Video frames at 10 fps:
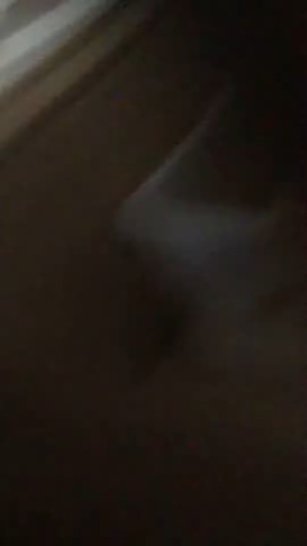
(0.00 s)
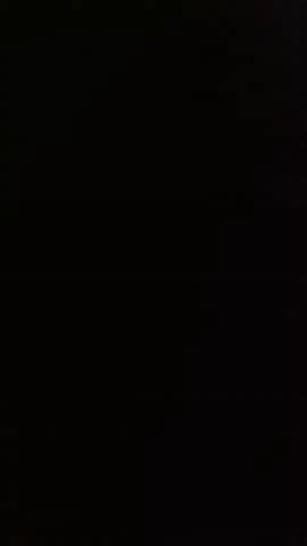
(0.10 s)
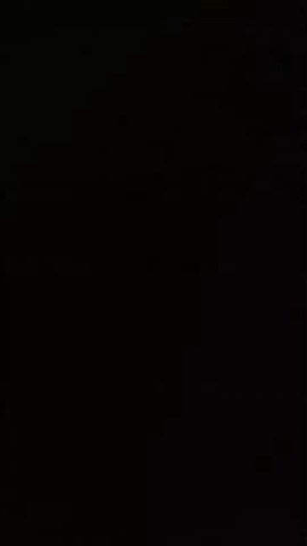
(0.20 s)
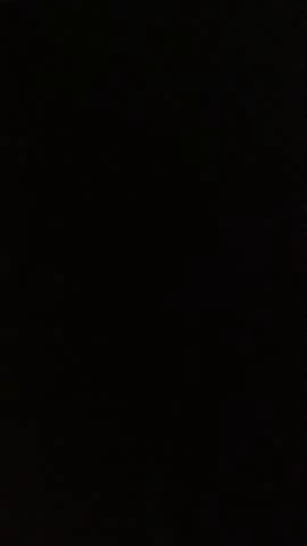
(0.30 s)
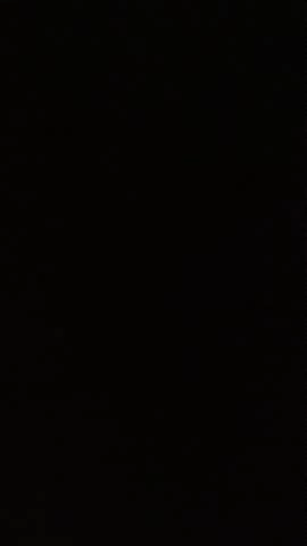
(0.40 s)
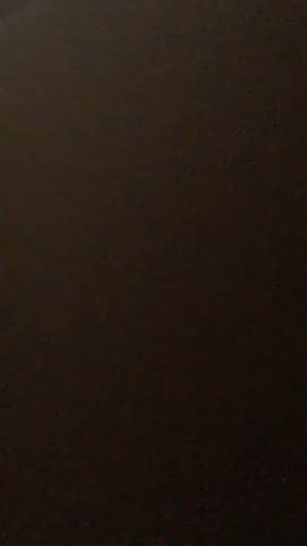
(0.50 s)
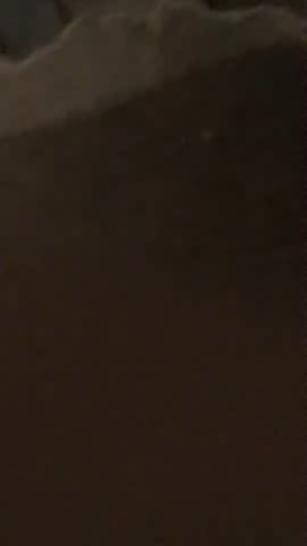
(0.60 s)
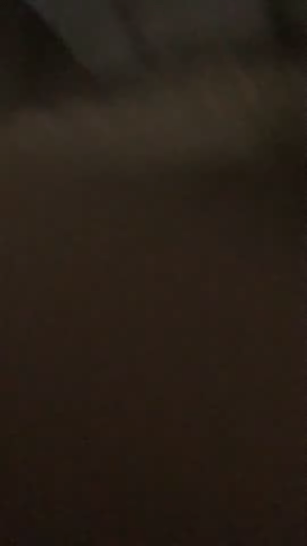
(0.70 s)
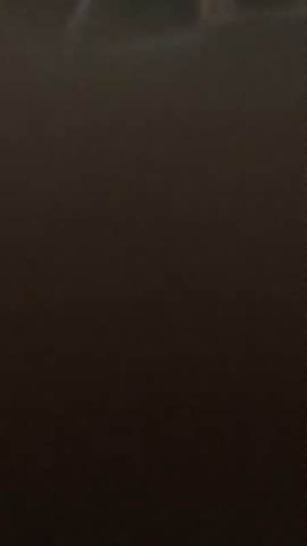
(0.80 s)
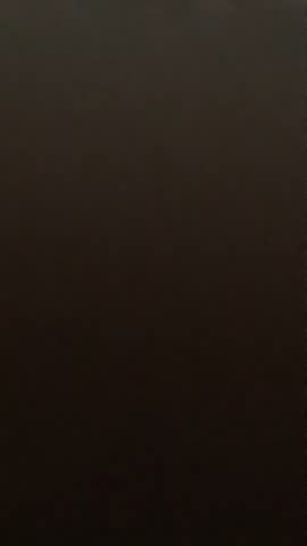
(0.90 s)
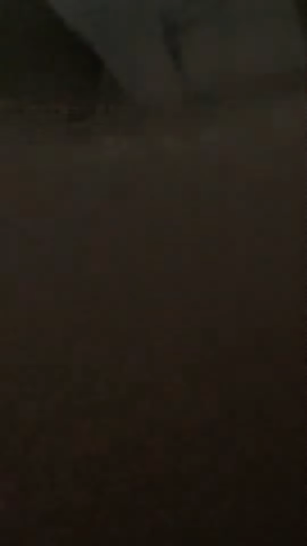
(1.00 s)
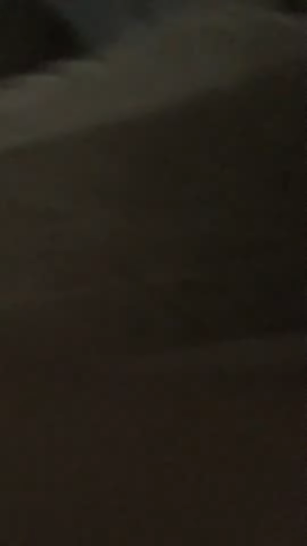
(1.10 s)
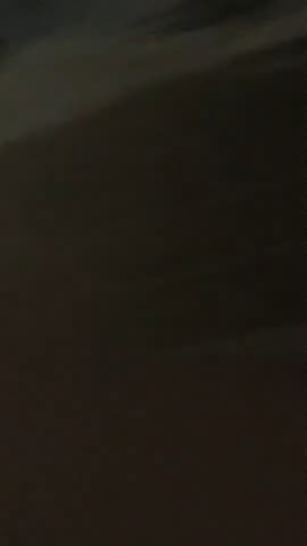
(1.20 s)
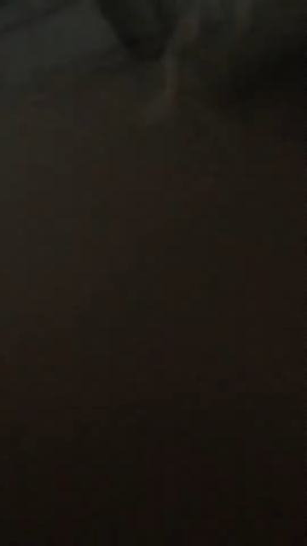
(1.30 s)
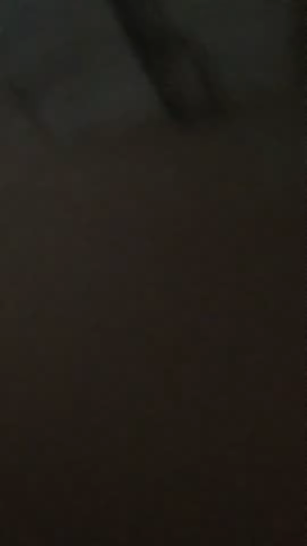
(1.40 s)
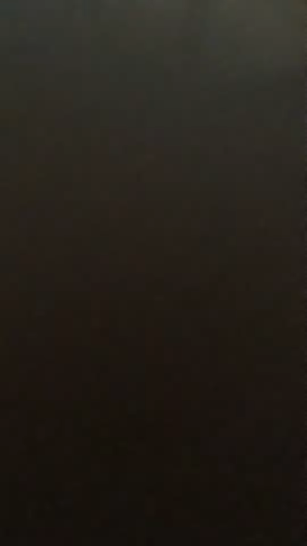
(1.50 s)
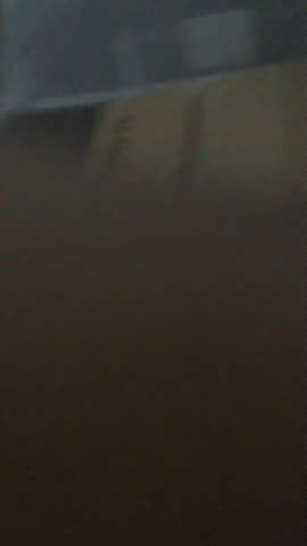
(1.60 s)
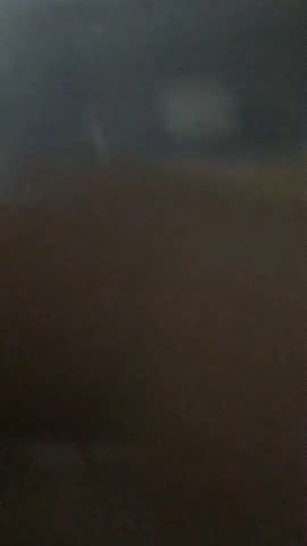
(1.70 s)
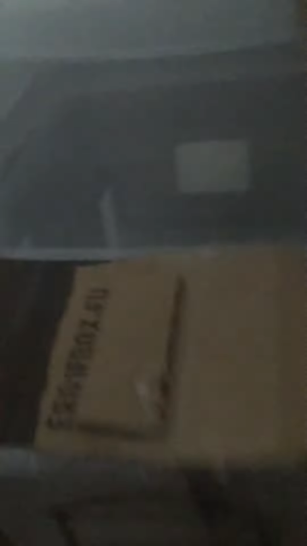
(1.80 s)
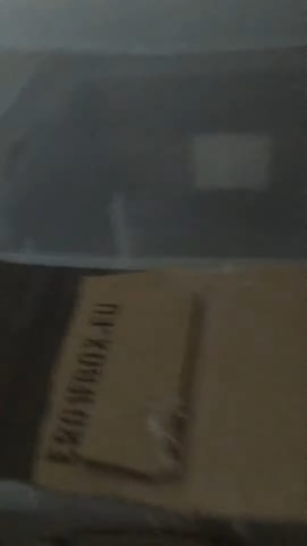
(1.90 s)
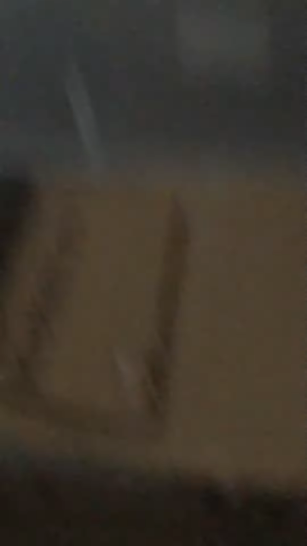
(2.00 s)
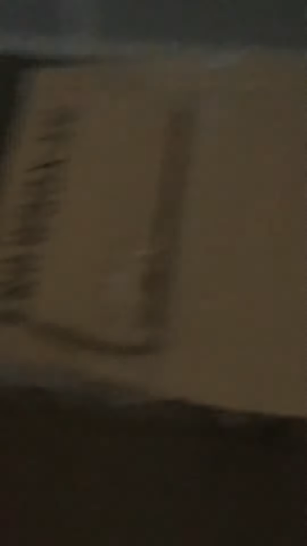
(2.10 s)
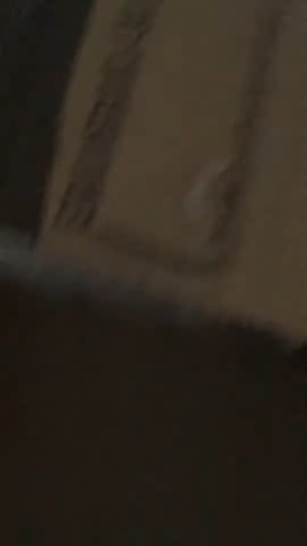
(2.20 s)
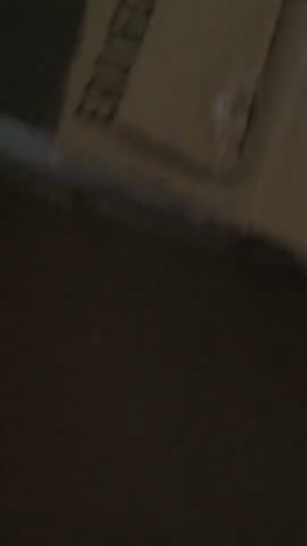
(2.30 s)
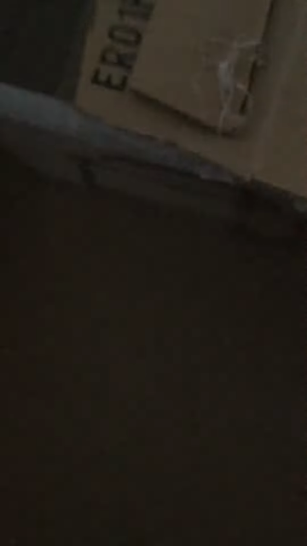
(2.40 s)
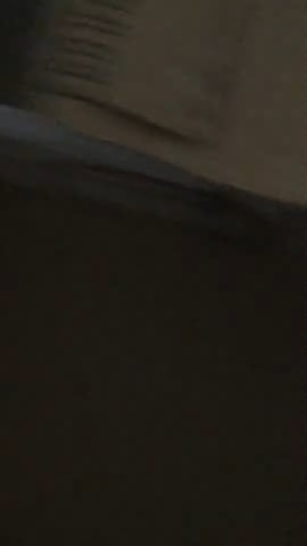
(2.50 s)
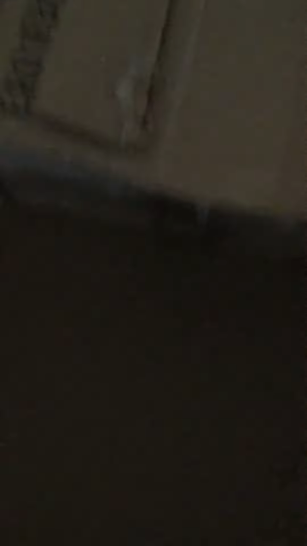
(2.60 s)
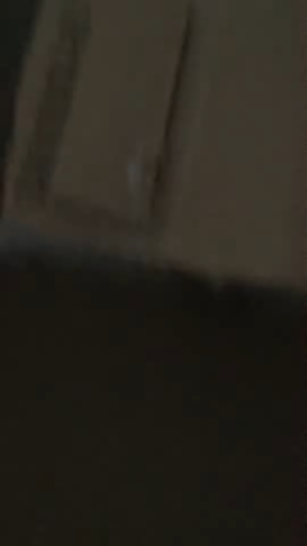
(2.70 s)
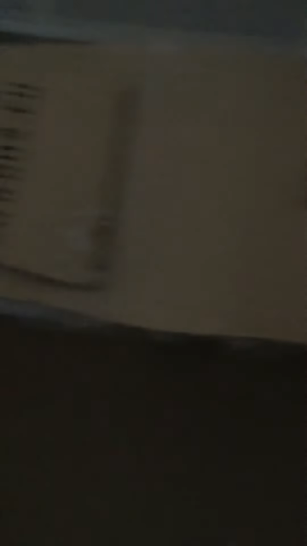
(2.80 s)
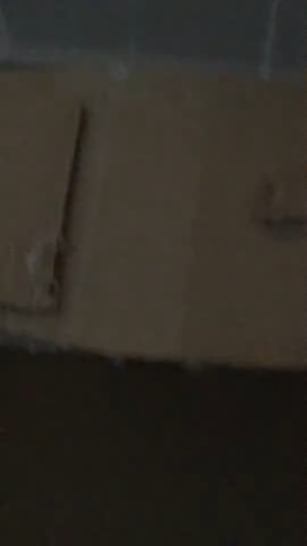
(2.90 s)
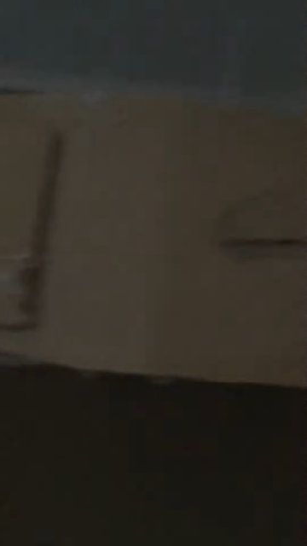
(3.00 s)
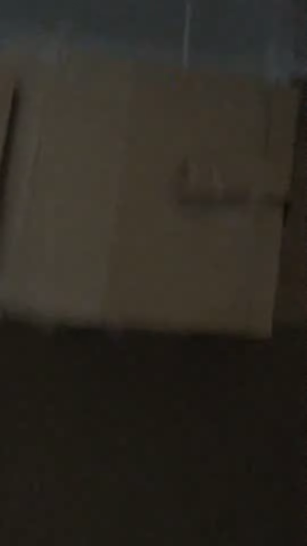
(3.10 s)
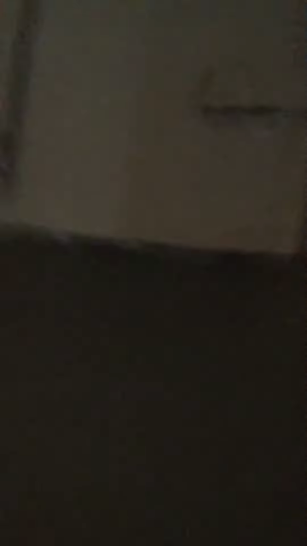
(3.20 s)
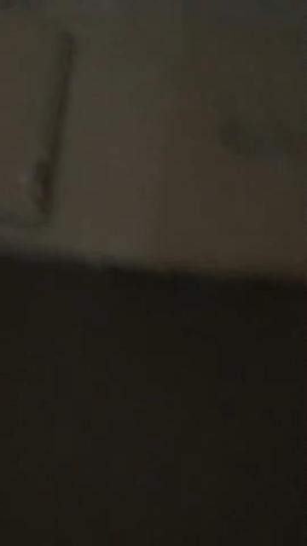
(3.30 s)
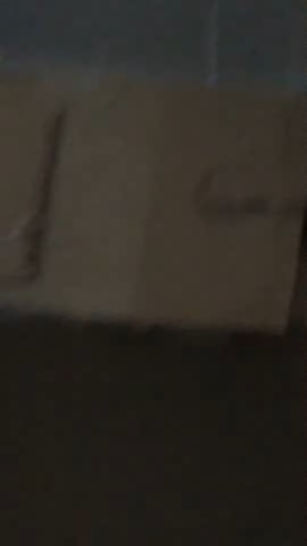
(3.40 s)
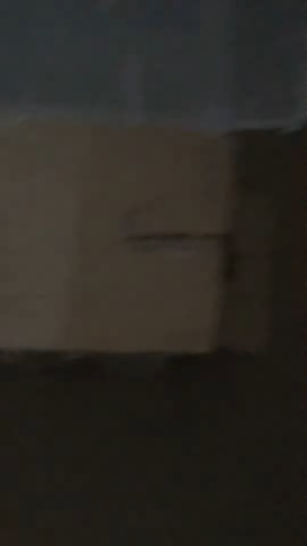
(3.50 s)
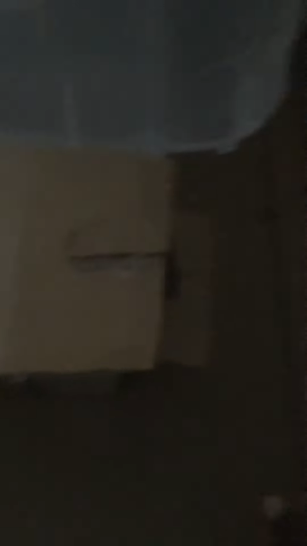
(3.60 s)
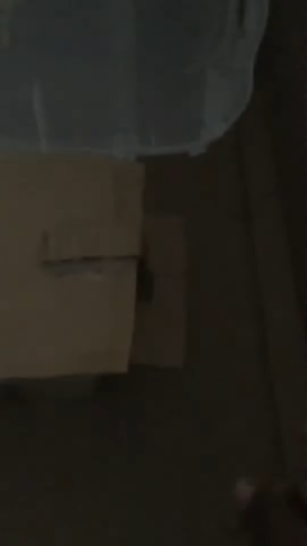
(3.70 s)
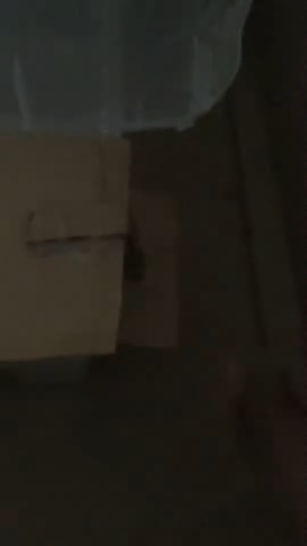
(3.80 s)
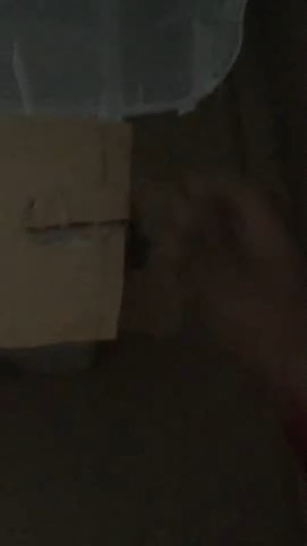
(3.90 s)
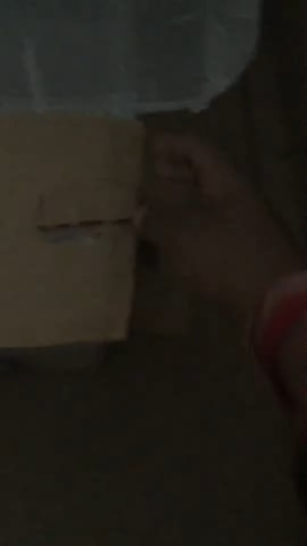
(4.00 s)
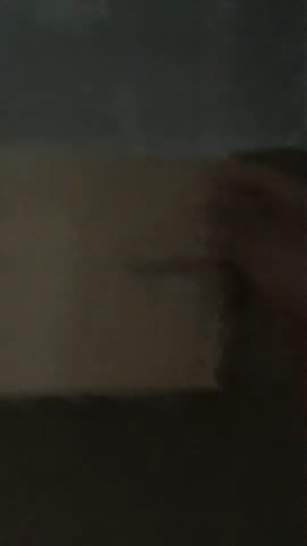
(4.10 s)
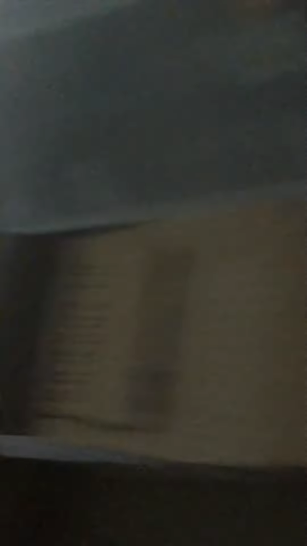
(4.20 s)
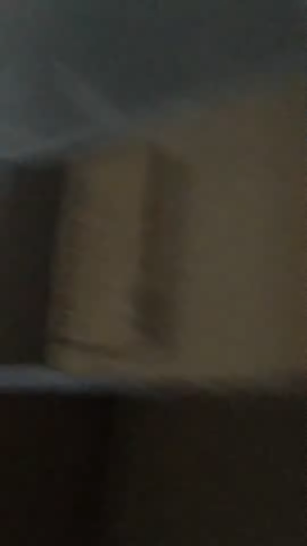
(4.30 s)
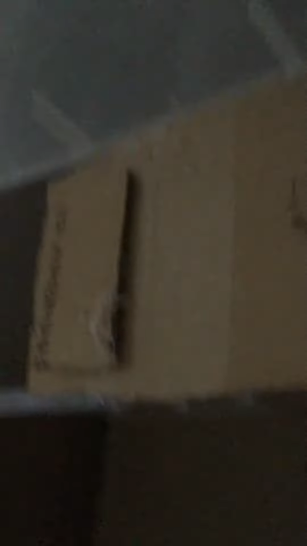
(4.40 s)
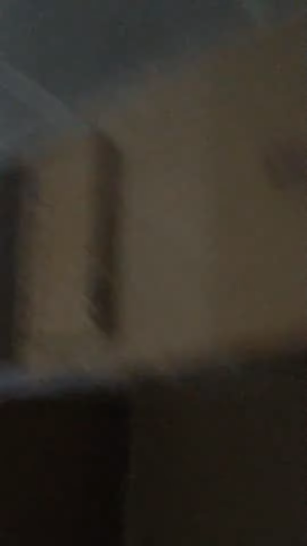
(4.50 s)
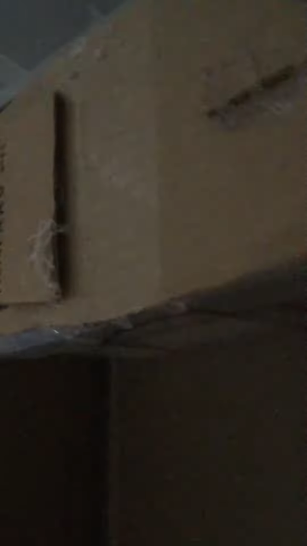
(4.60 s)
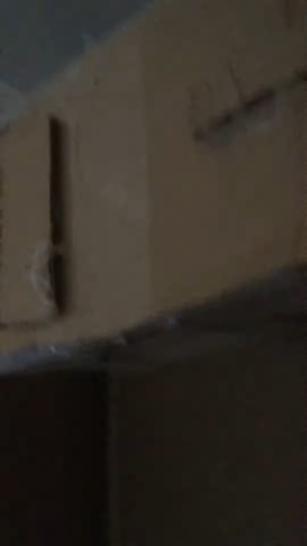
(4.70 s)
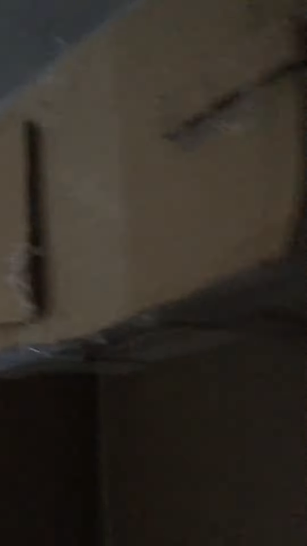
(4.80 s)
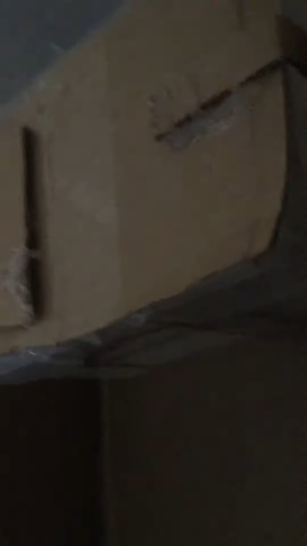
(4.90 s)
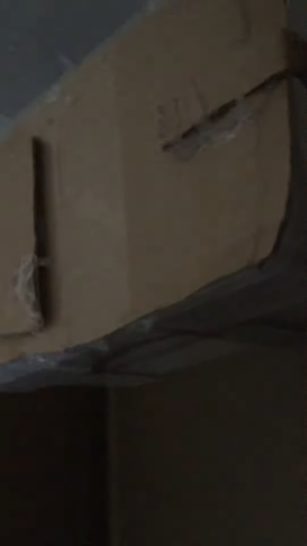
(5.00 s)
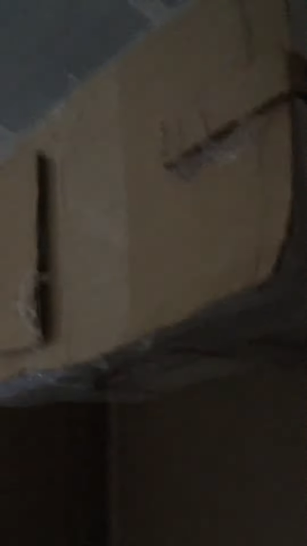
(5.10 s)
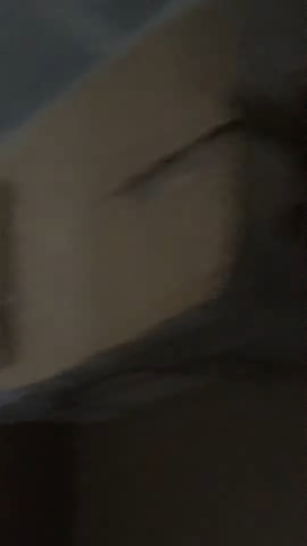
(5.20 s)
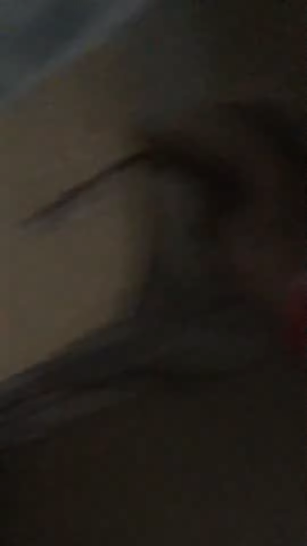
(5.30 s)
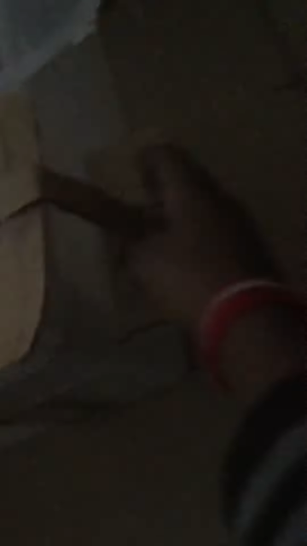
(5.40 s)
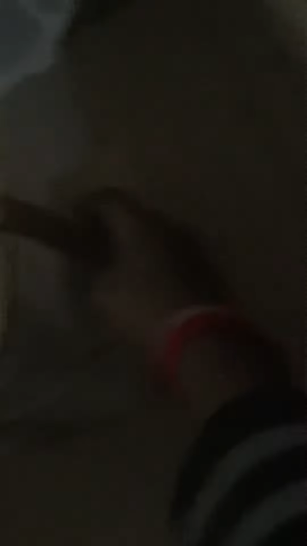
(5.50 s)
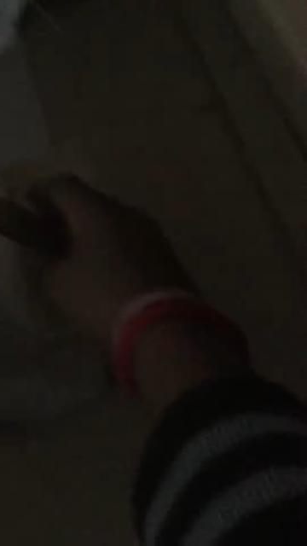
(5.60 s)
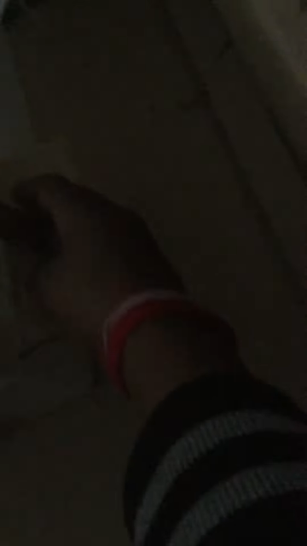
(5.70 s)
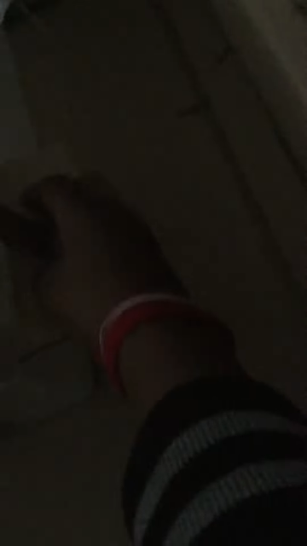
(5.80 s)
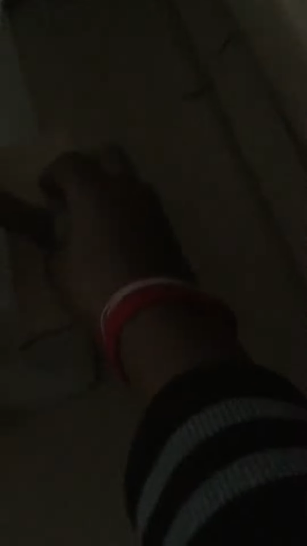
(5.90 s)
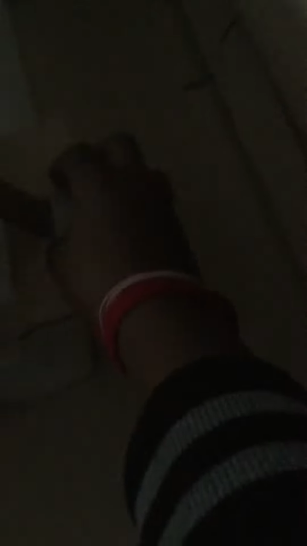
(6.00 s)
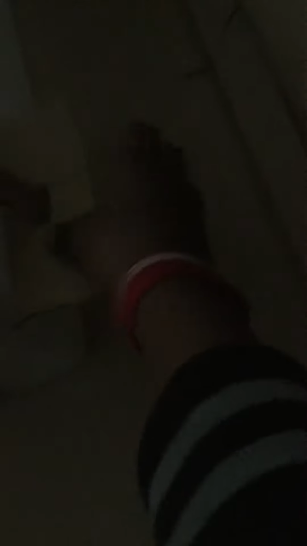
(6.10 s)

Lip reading: (no speaker visible)